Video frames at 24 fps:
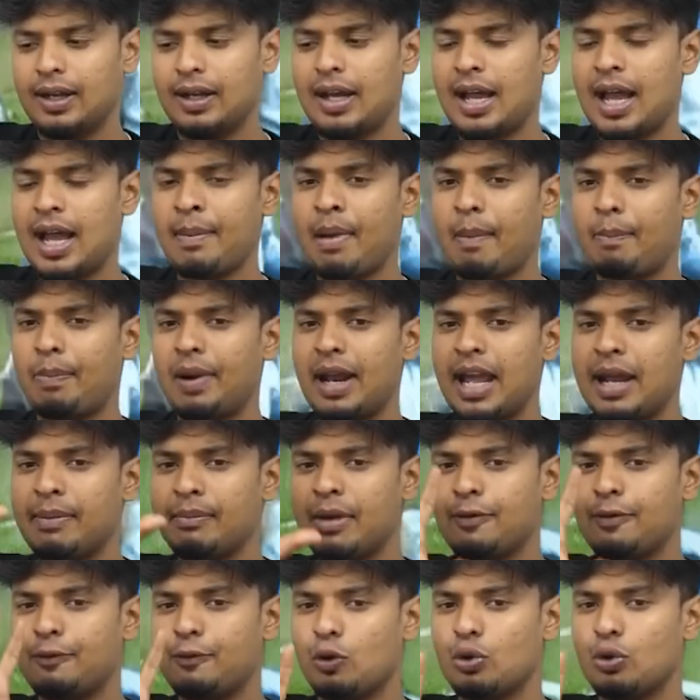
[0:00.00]
I am applying
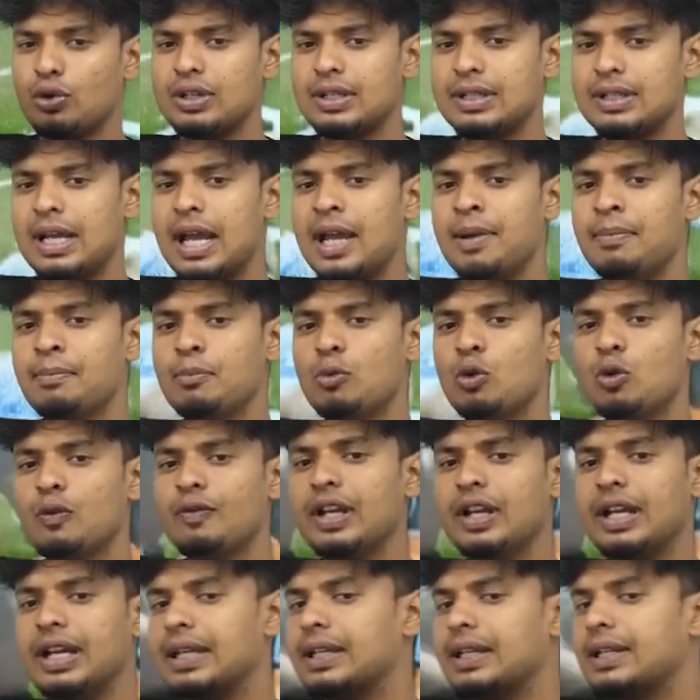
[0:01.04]
my force and
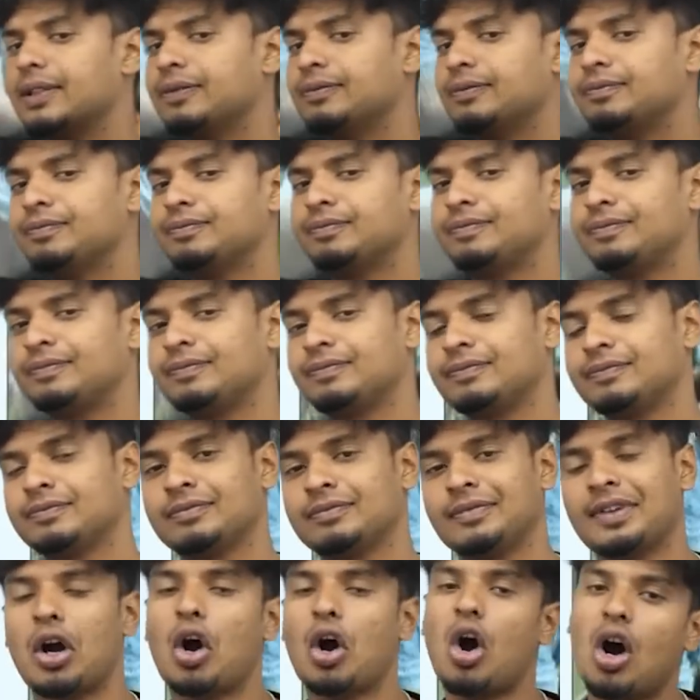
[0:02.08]
moving it.
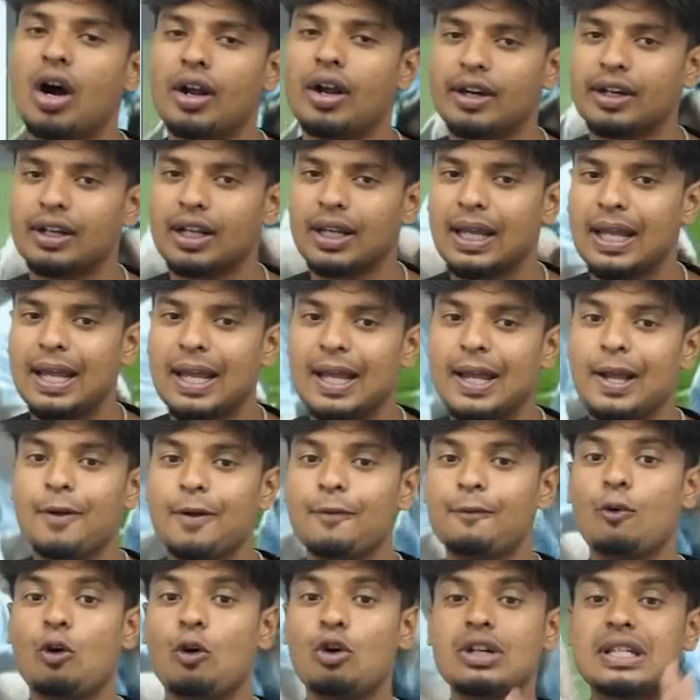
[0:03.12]
Or
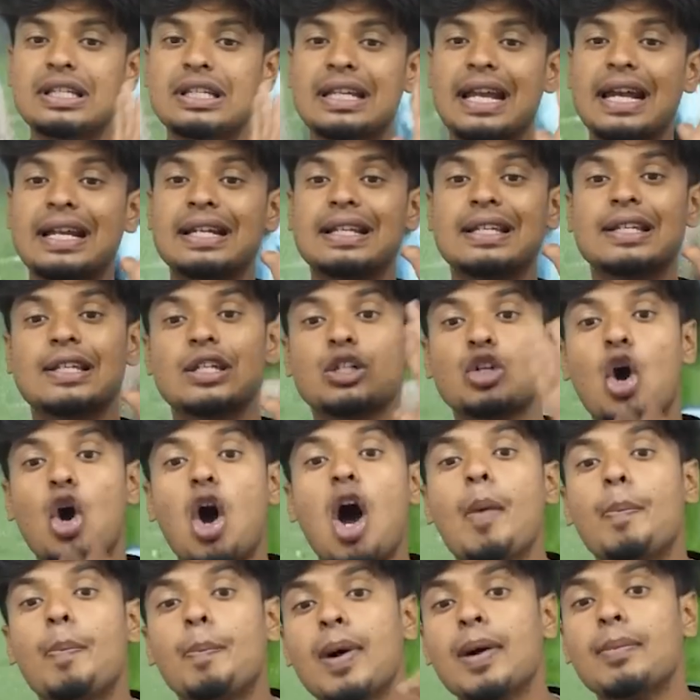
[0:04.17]
force can
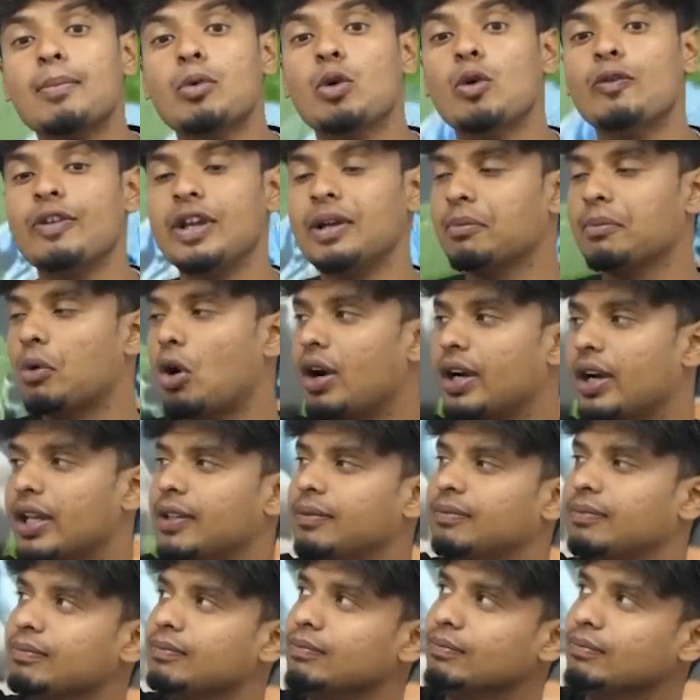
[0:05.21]
stop a moving body.